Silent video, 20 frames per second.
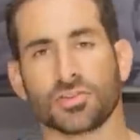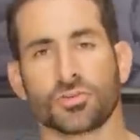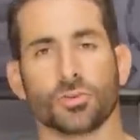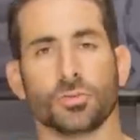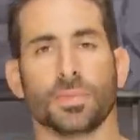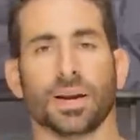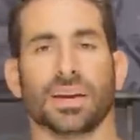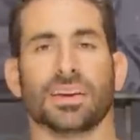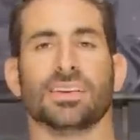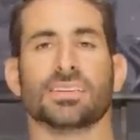and
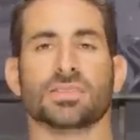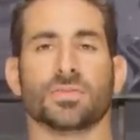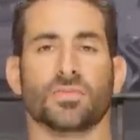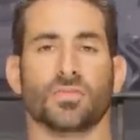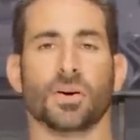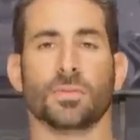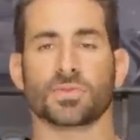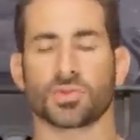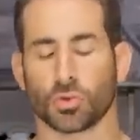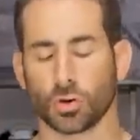true mechanism
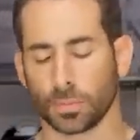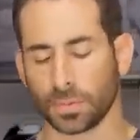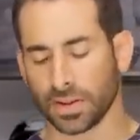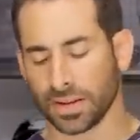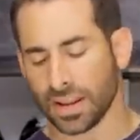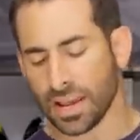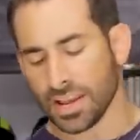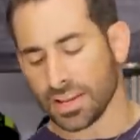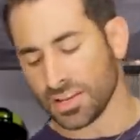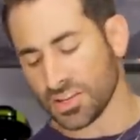from
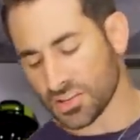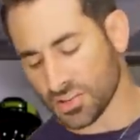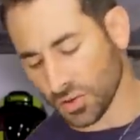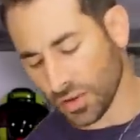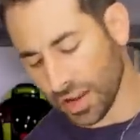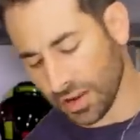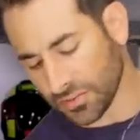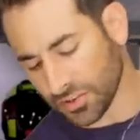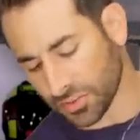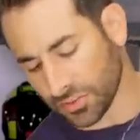Scorpion, you
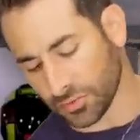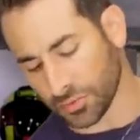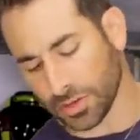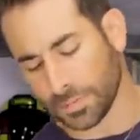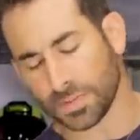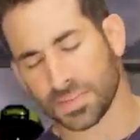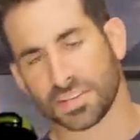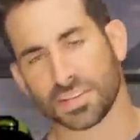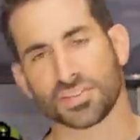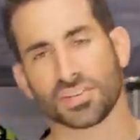still have your
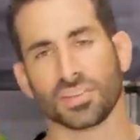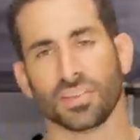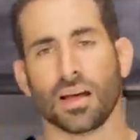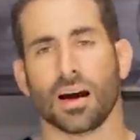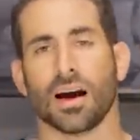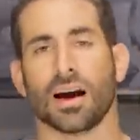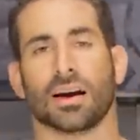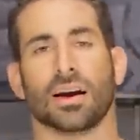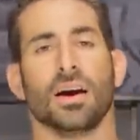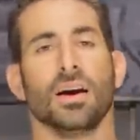3-position
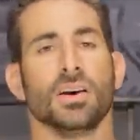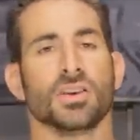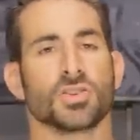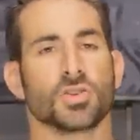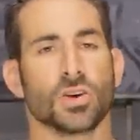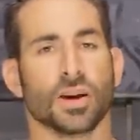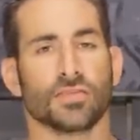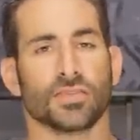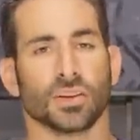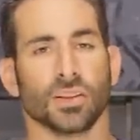lock.
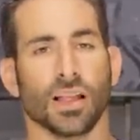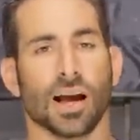So you have your